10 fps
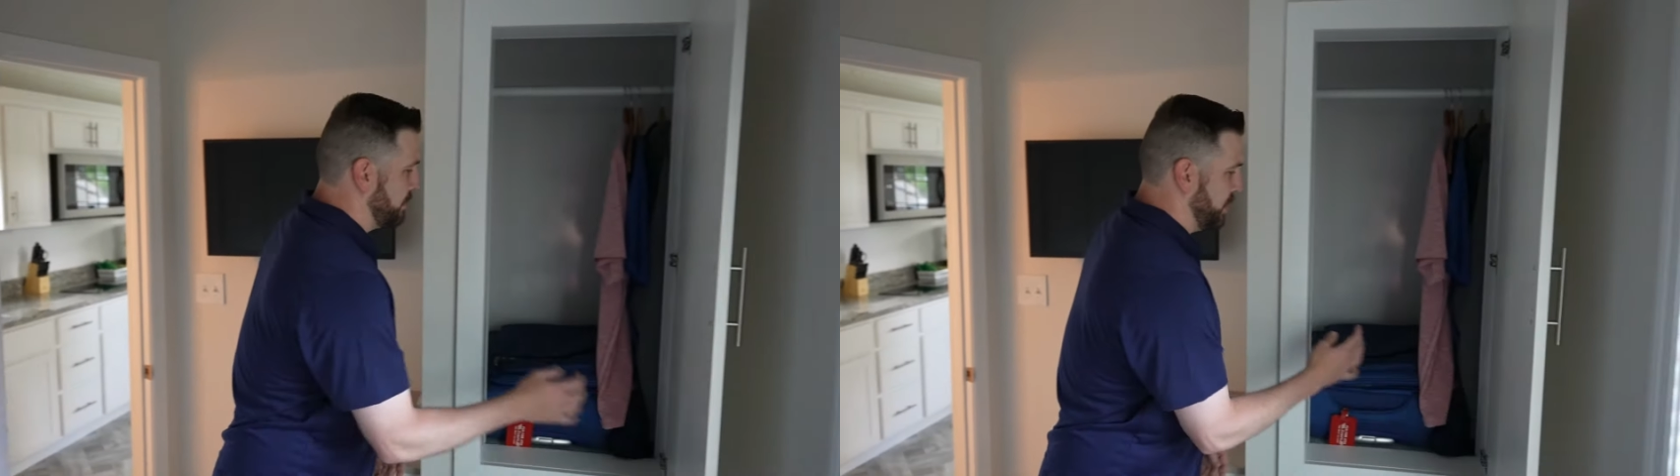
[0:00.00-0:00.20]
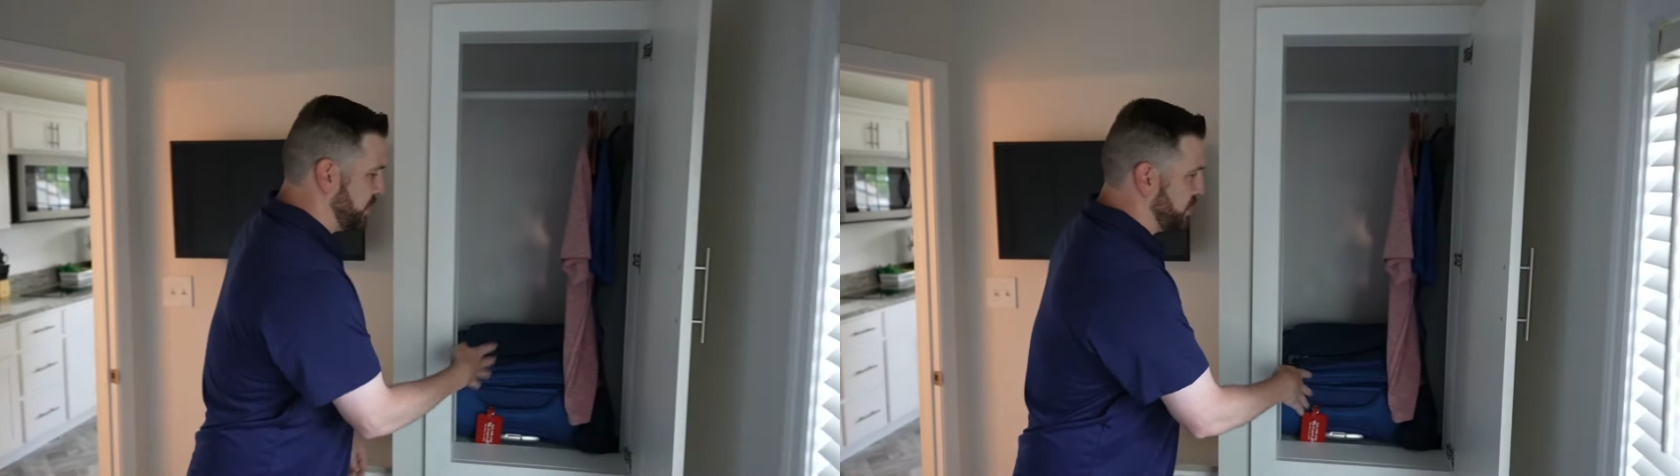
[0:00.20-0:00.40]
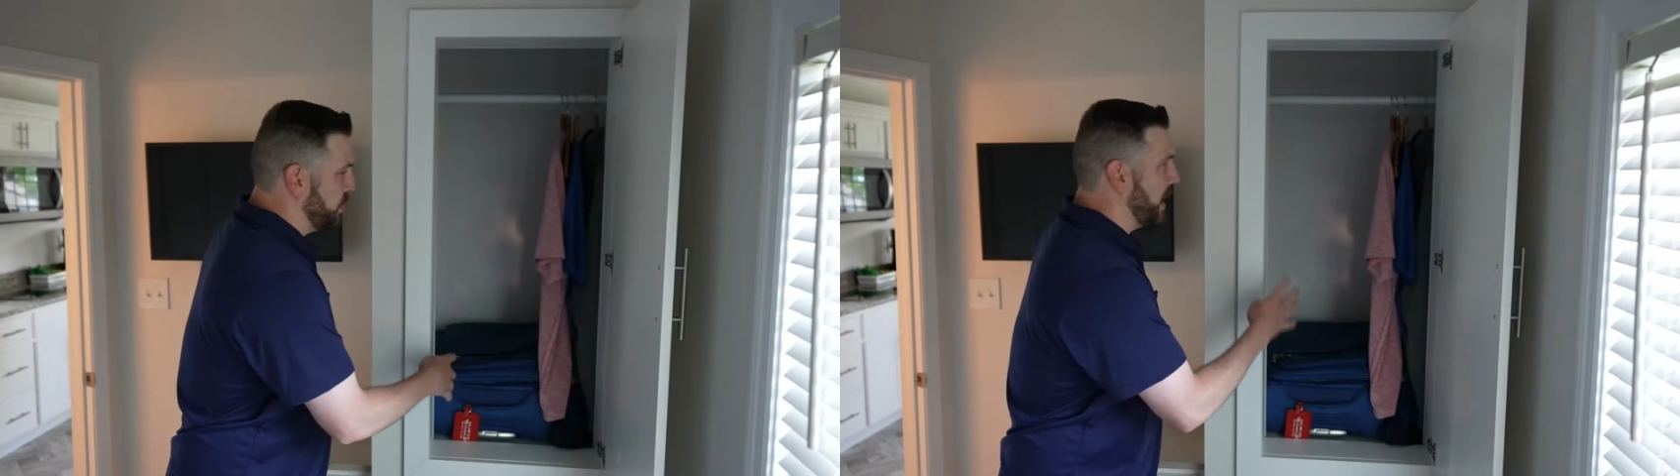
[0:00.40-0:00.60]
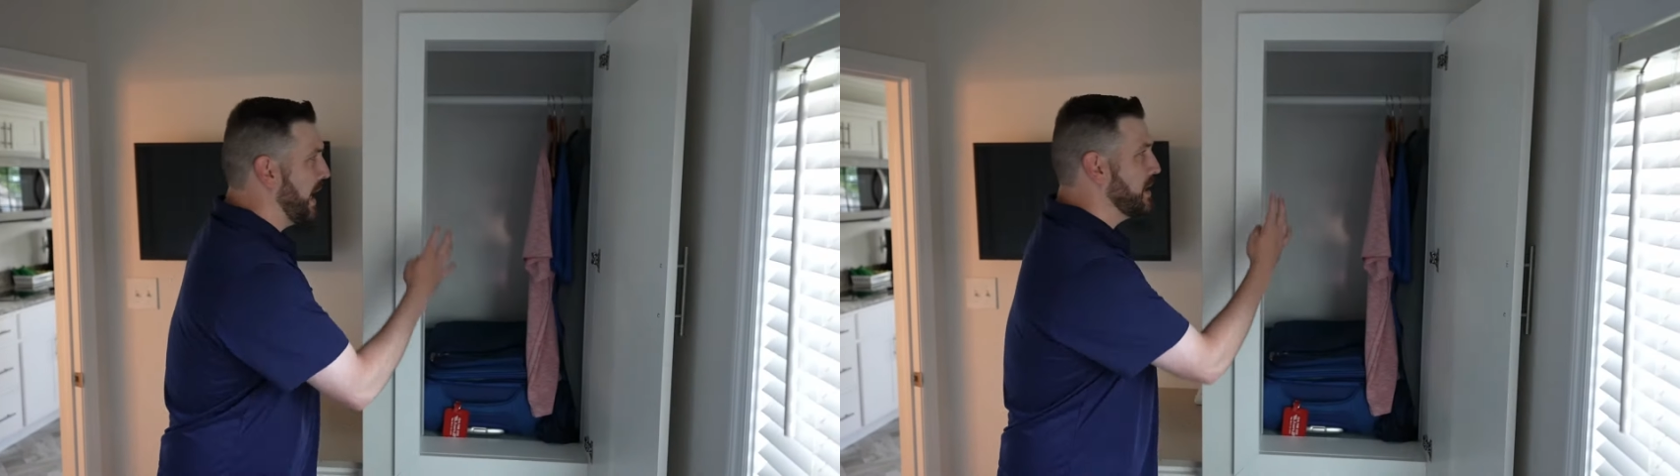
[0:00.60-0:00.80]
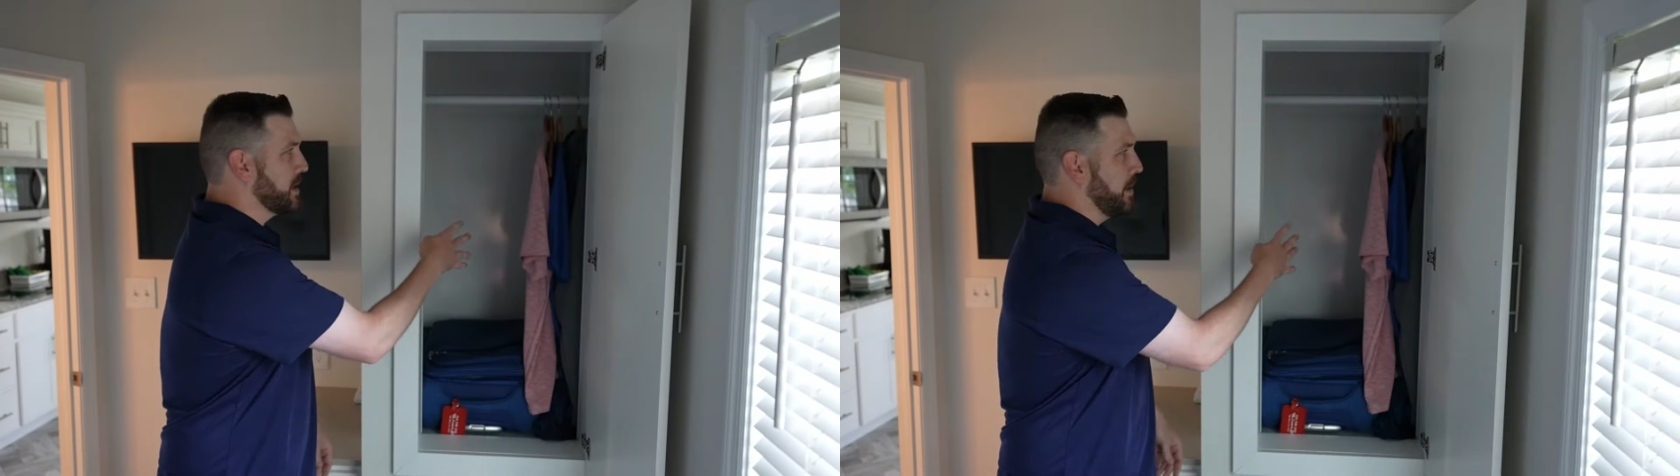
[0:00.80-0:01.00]
put your
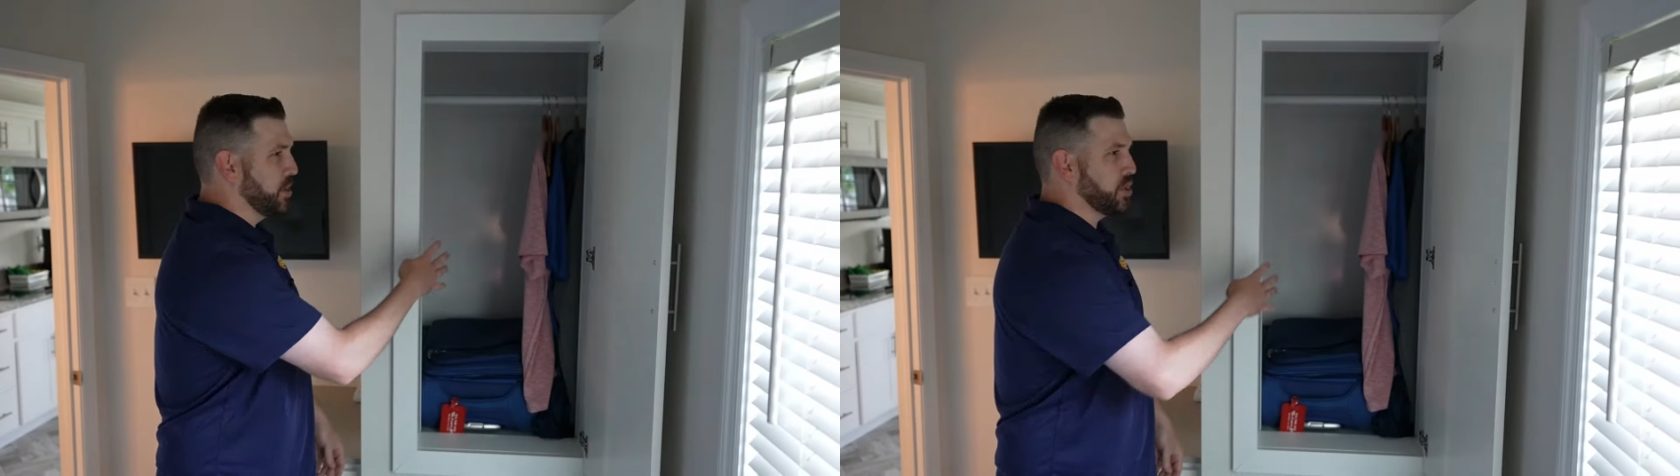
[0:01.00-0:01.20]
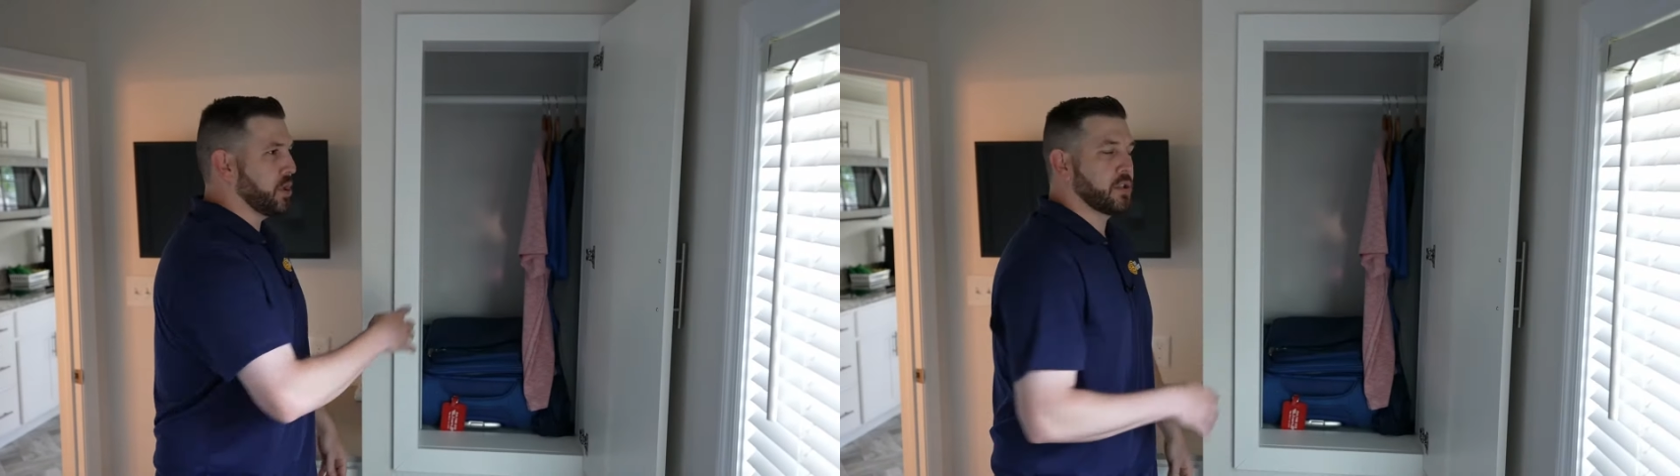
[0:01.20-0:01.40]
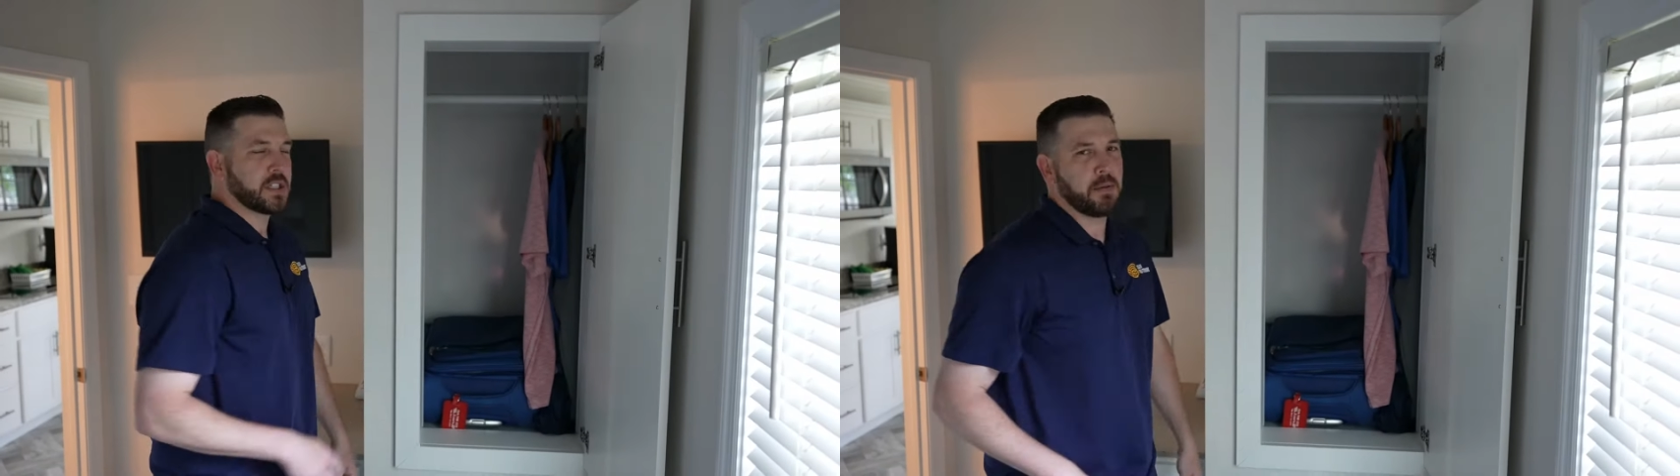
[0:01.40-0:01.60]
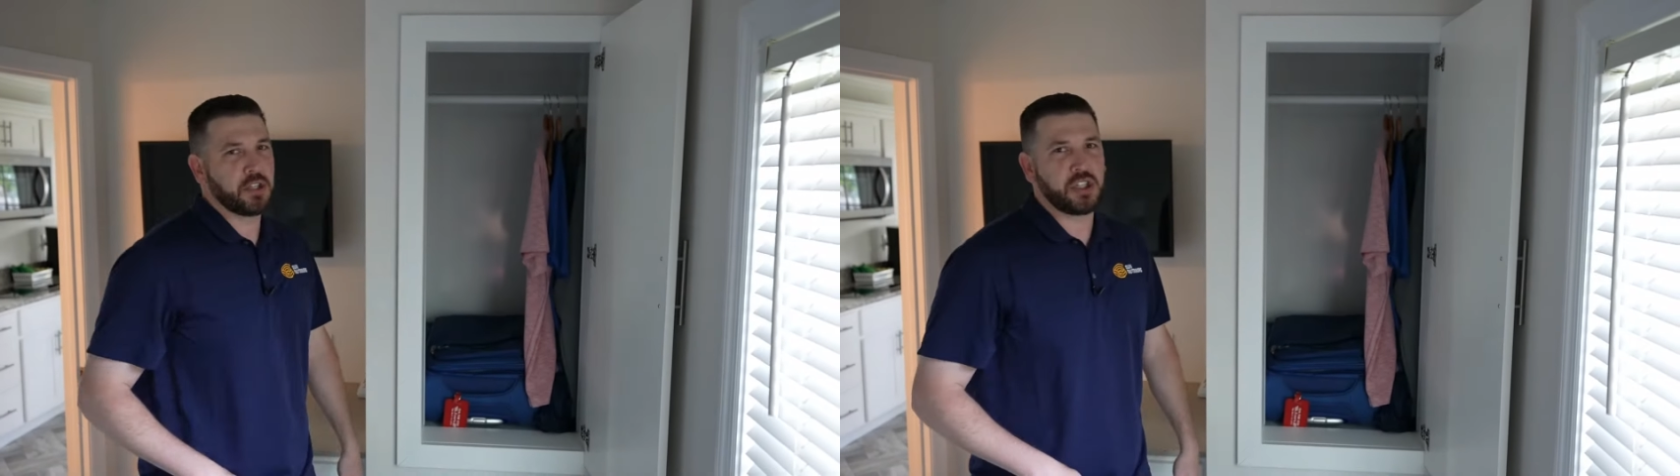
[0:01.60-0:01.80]
suitcase, a couple of shirts, a couple of